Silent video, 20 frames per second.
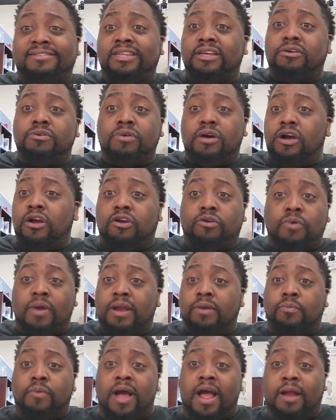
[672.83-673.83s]
still a
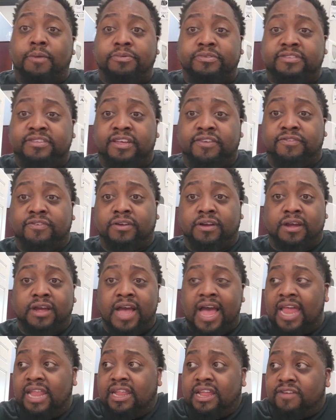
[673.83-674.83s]
great wide receiver.
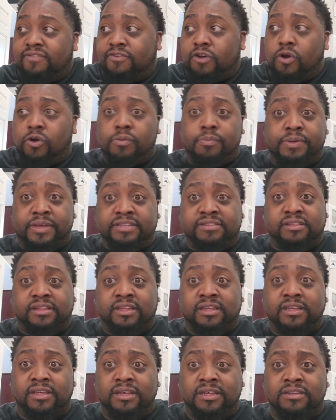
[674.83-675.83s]
I love Cole
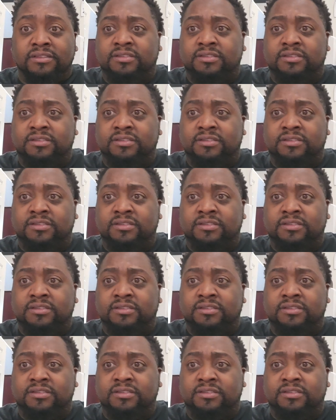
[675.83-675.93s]
Beasley.